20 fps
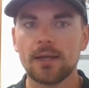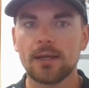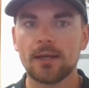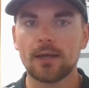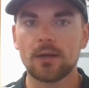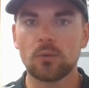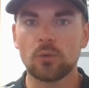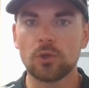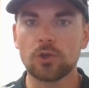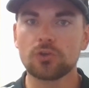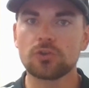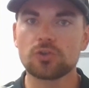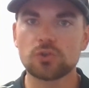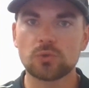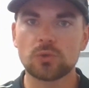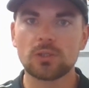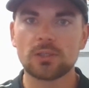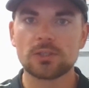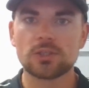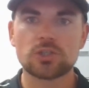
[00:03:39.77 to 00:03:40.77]
When you're
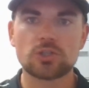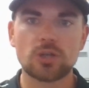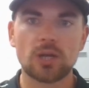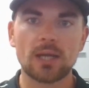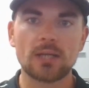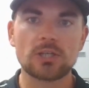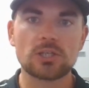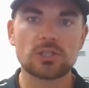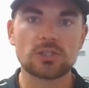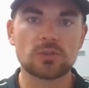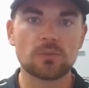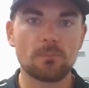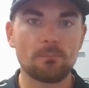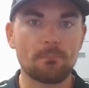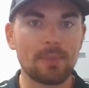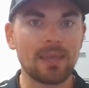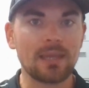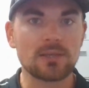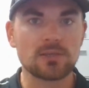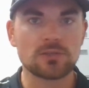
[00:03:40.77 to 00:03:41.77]
doing this strategy. So
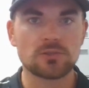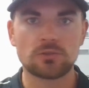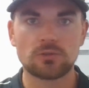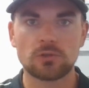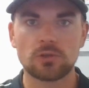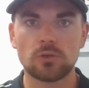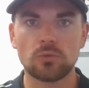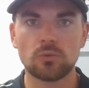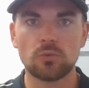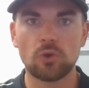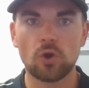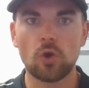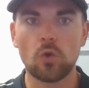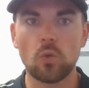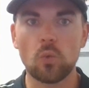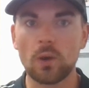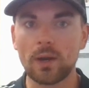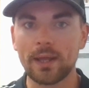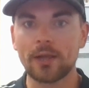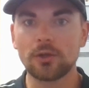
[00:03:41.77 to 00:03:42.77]
make sure you know
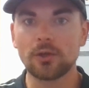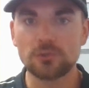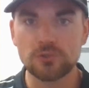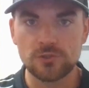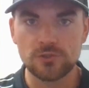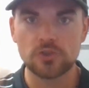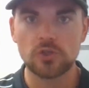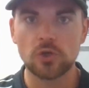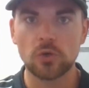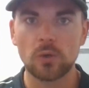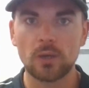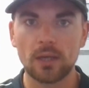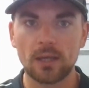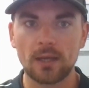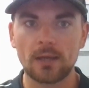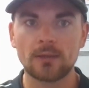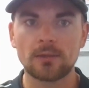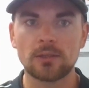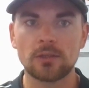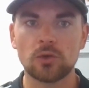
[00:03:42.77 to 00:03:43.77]
what else is going
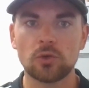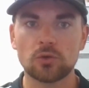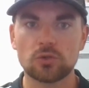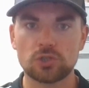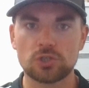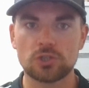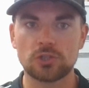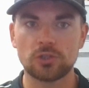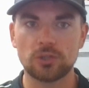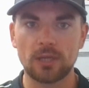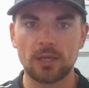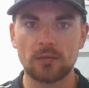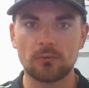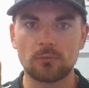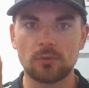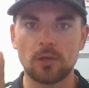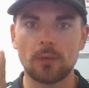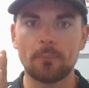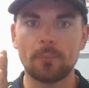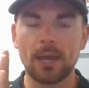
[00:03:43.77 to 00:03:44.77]
on. You don't just look at
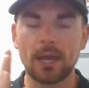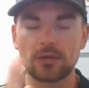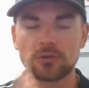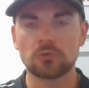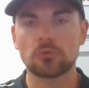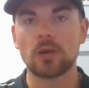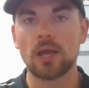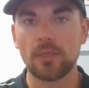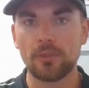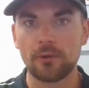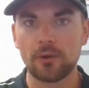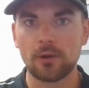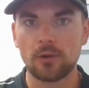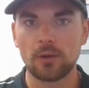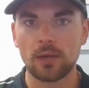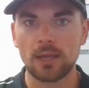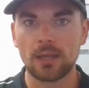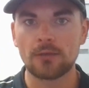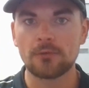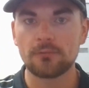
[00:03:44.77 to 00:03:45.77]
a backdoor Roth
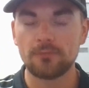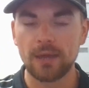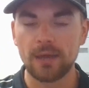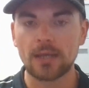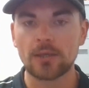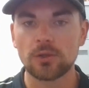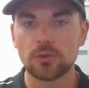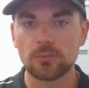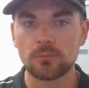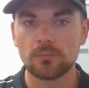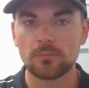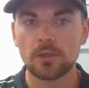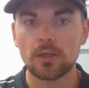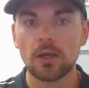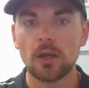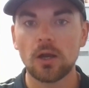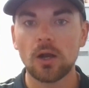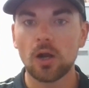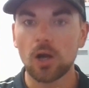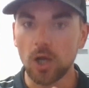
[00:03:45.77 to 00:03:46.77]
IRA in a vacuum.
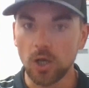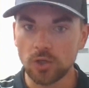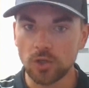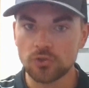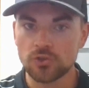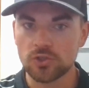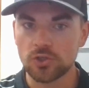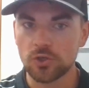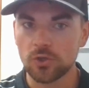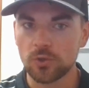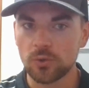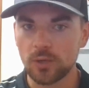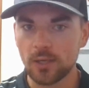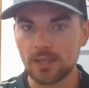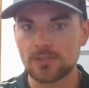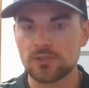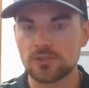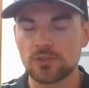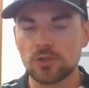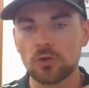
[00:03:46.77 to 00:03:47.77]
Also,
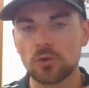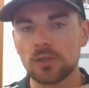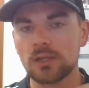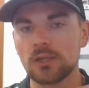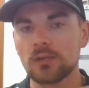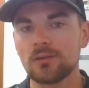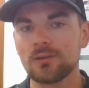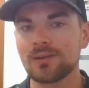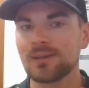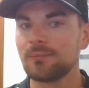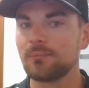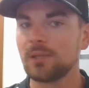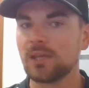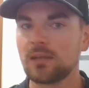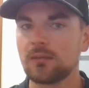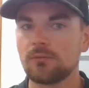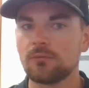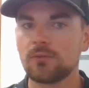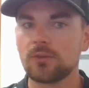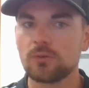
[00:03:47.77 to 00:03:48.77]
as noted here, it can be
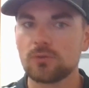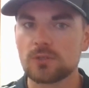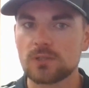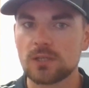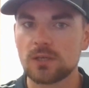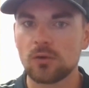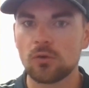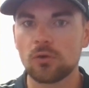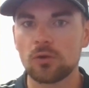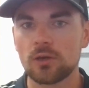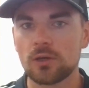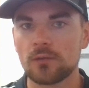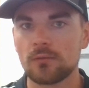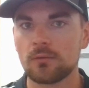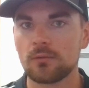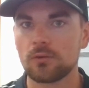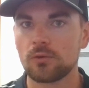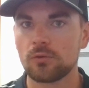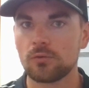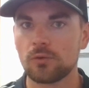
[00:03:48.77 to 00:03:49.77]
confusing or it
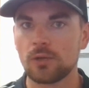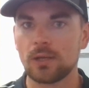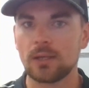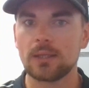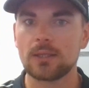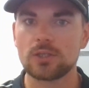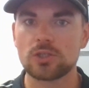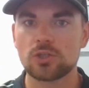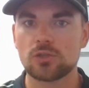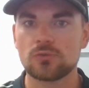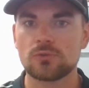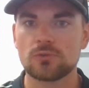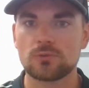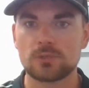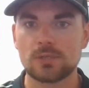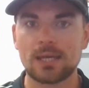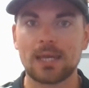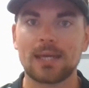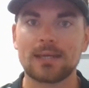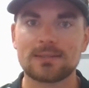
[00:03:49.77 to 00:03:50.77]
can create issues or
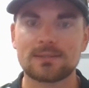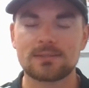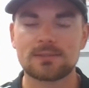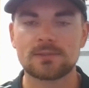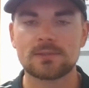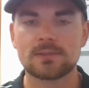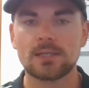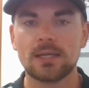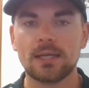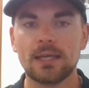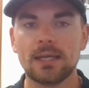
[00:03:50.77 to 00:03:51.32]
taxes